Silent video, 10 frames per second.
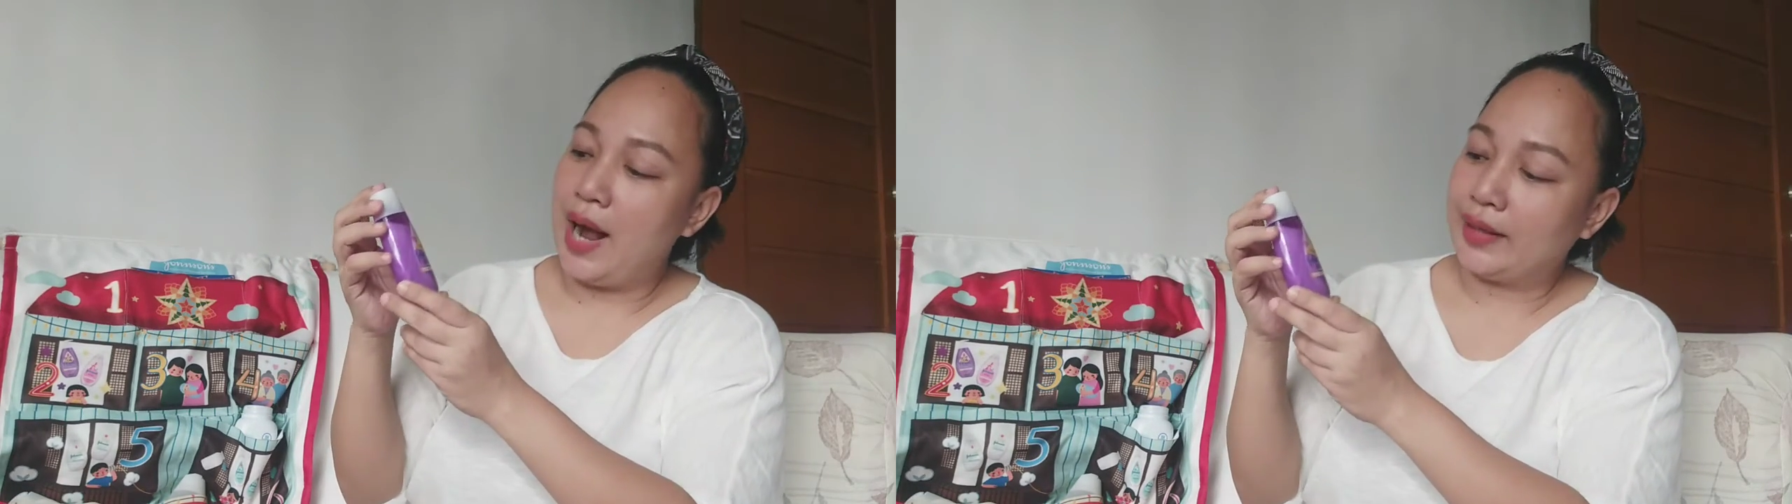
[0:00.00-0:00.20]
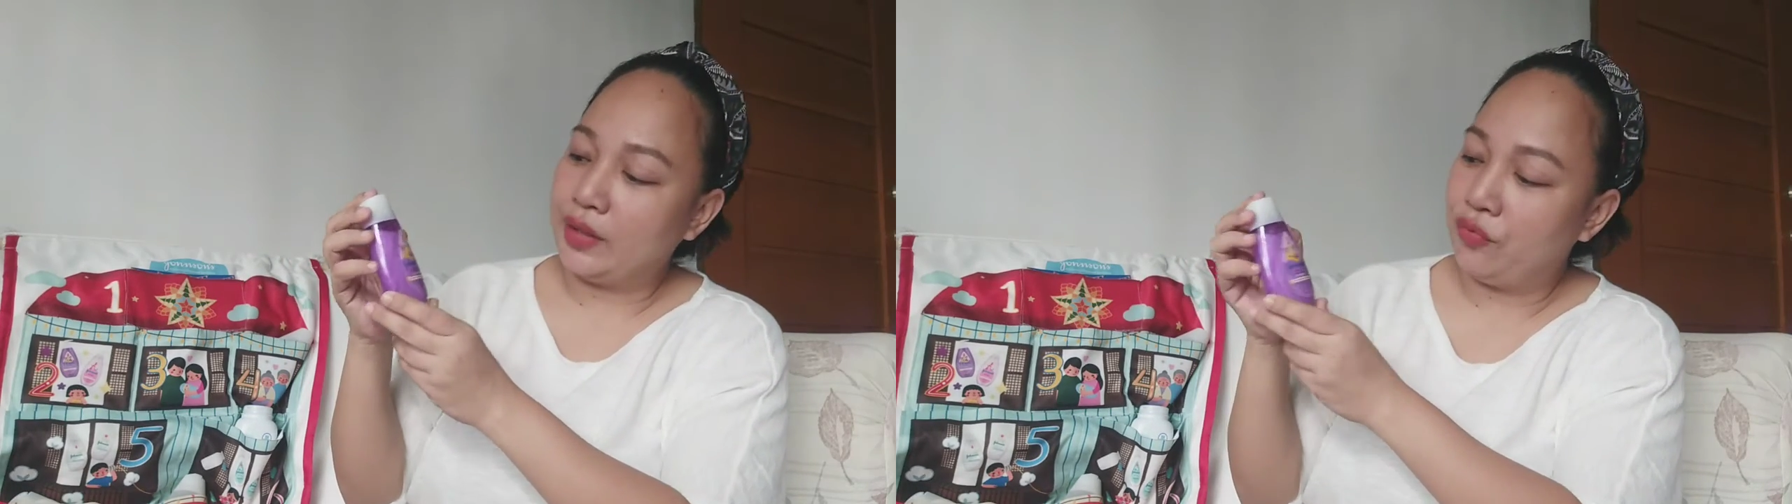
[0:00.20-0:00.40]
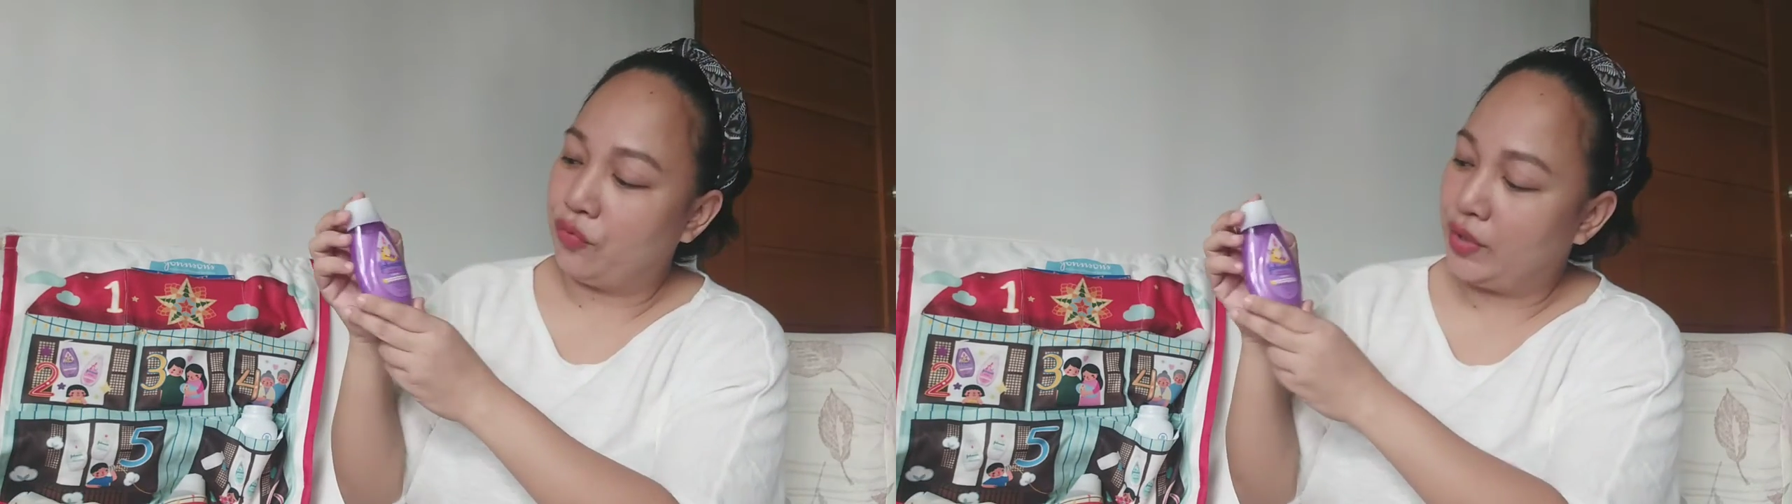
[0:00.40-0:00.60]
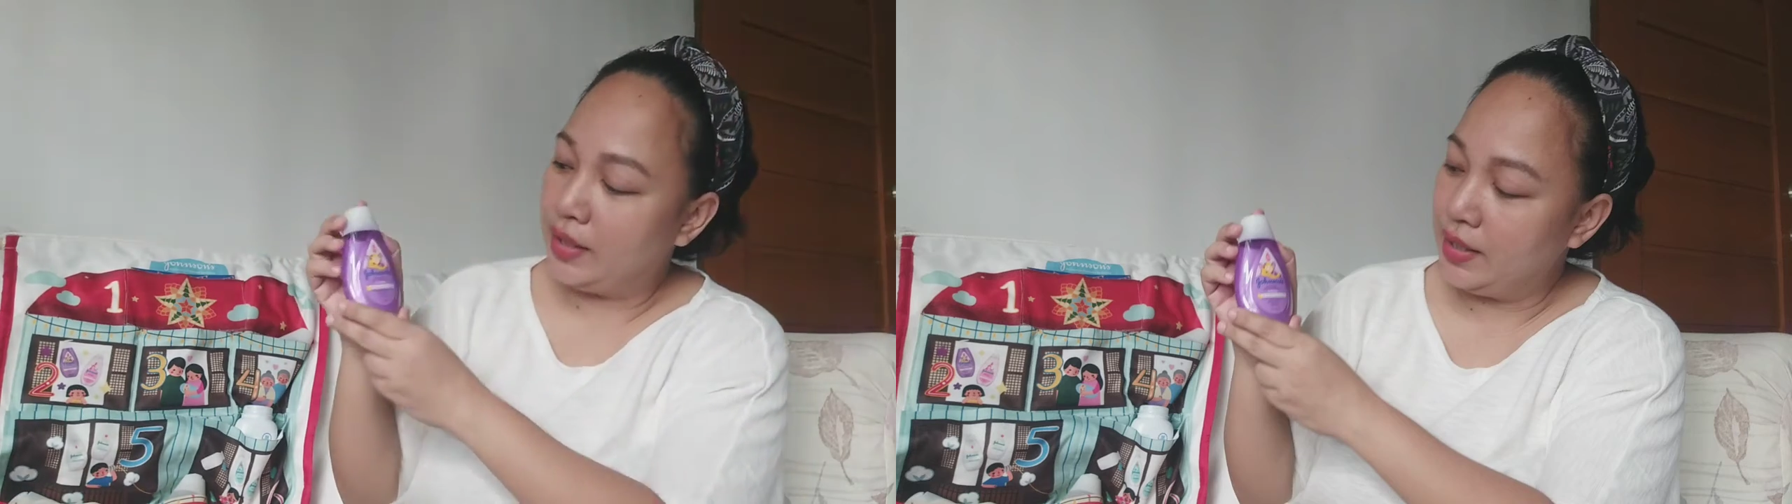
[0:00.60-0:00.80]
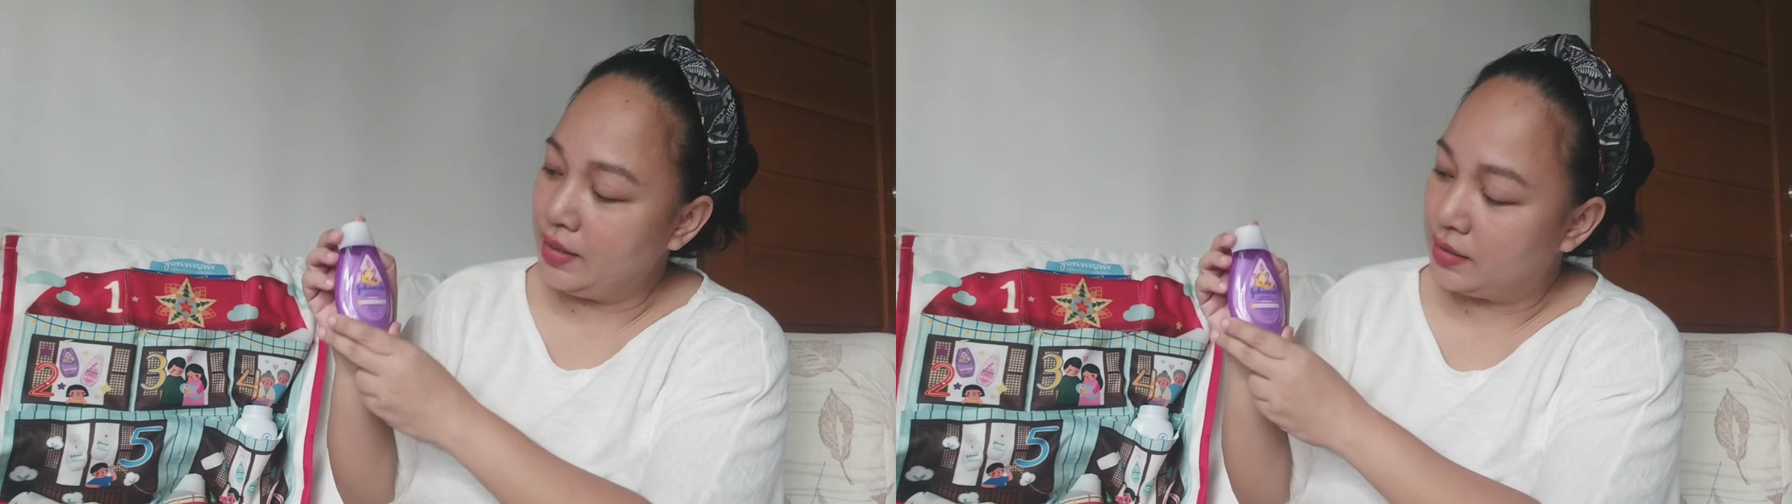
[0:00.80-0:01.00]
Active
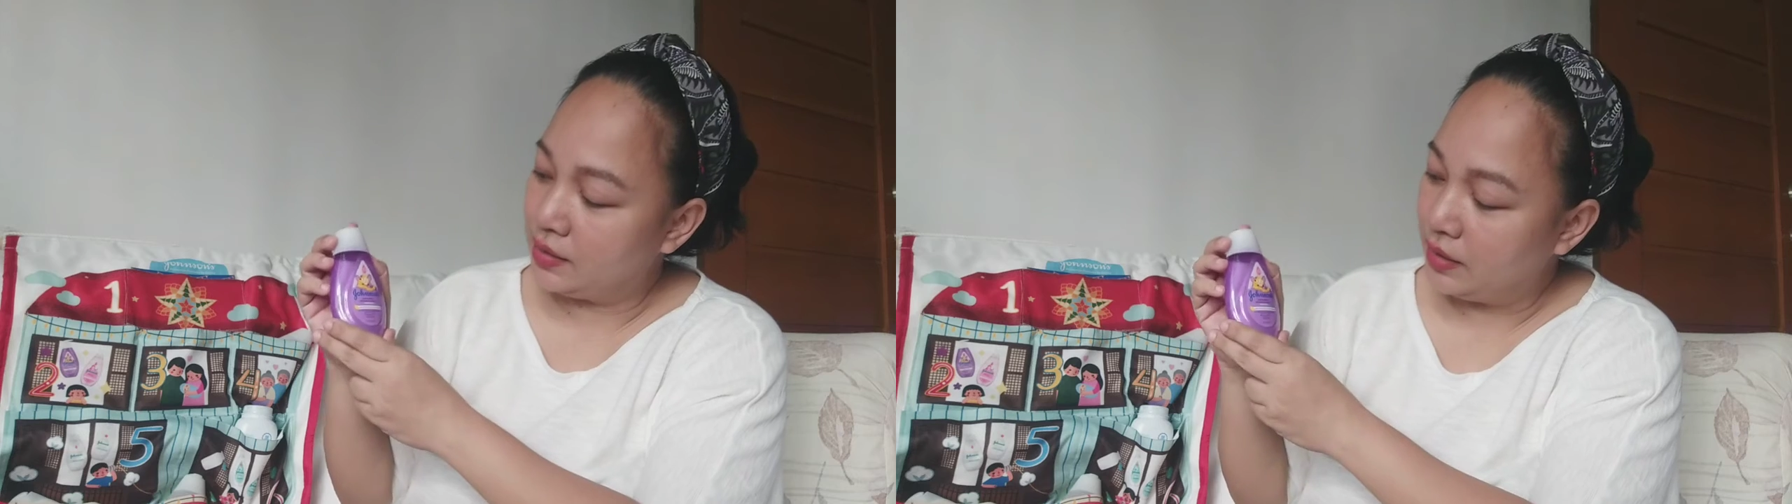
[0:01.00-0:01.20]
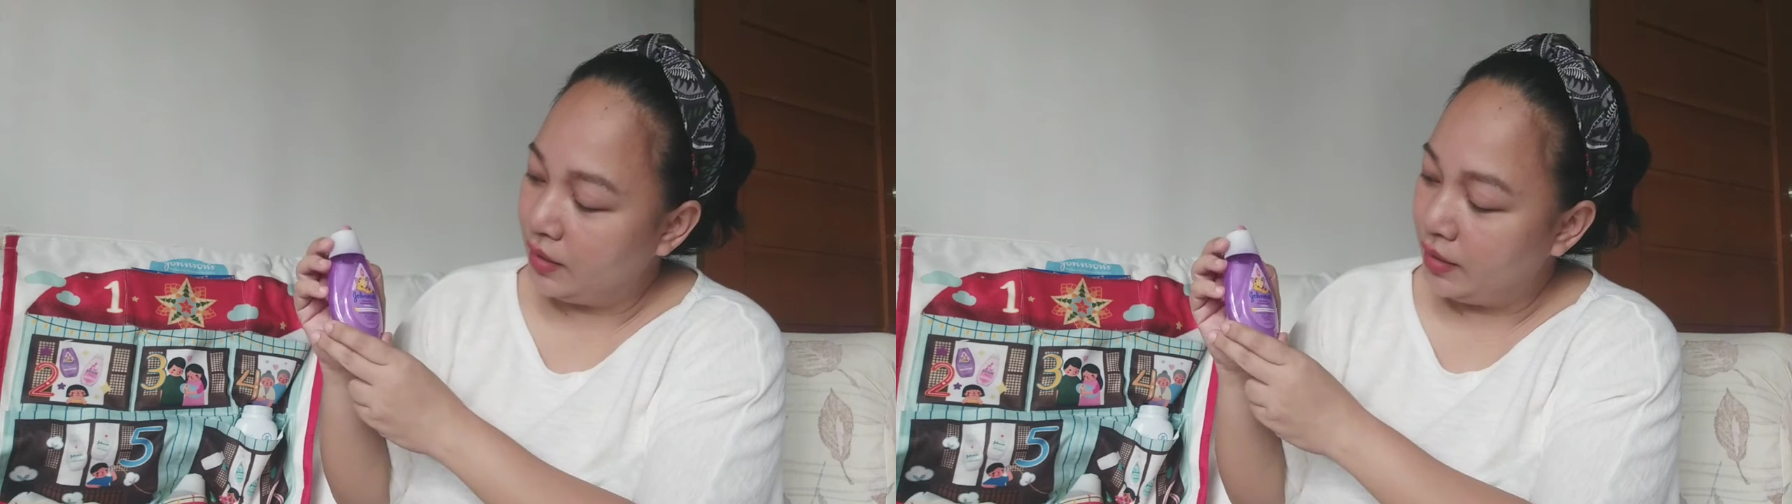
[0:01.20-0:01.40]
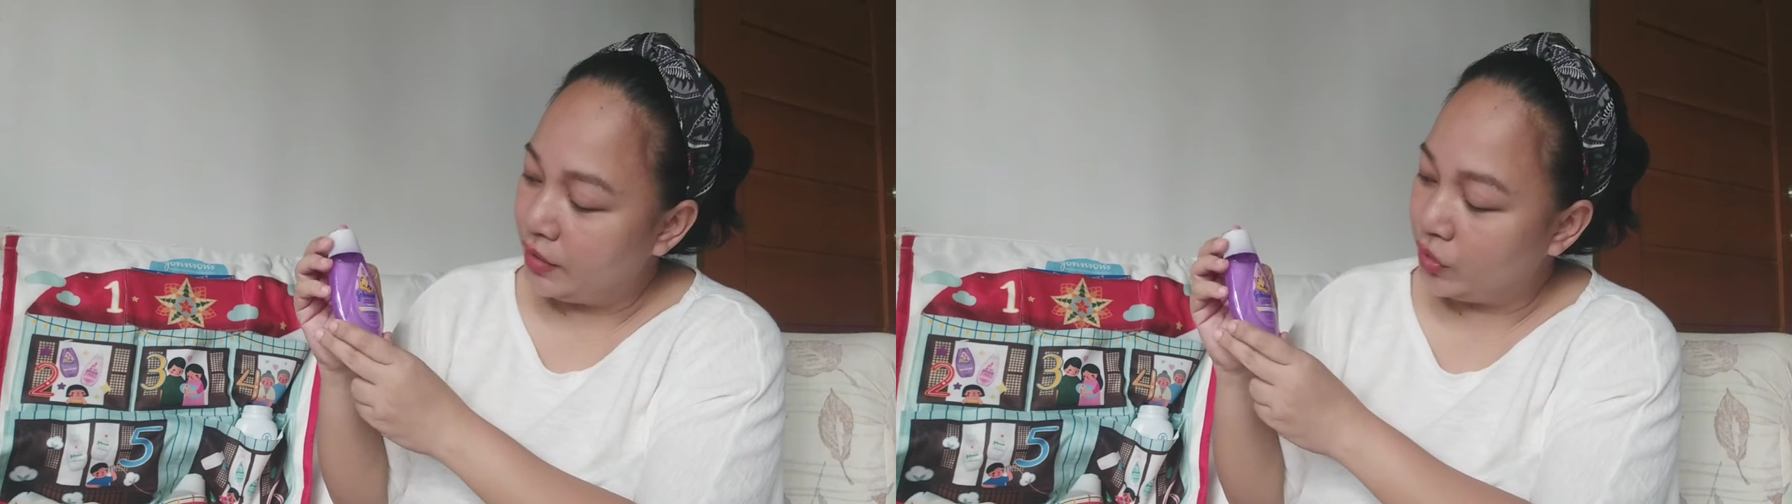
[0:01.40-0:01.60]
Kids